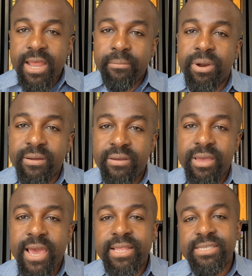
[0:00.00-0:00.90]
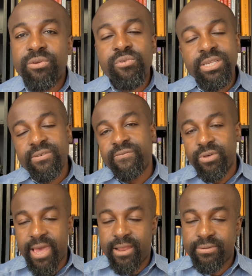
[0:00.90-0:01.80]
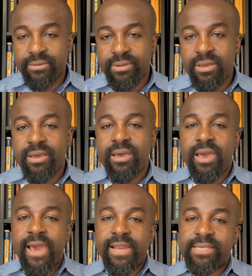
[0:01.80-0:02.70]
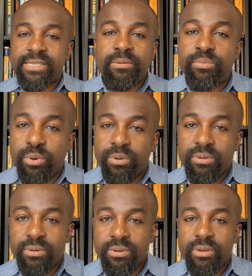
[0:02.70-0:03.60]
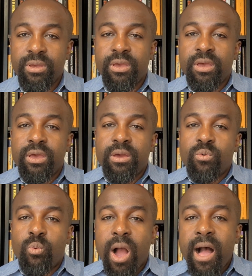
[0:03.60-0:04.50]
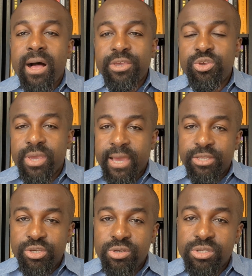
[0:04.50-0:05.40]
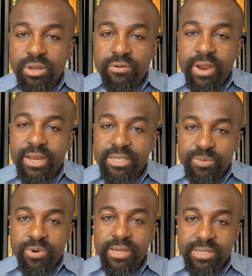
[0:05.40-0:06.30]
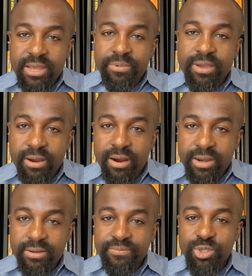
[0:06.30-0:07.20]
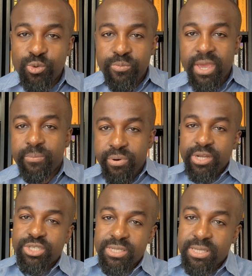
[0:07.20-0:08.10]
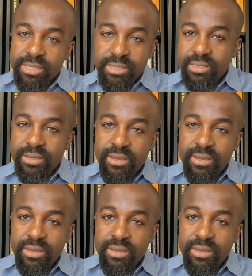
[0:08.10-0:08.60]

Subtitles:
number, and there's a reason for that. And it's simple. While you can use the Direct Express debit card to make purchases,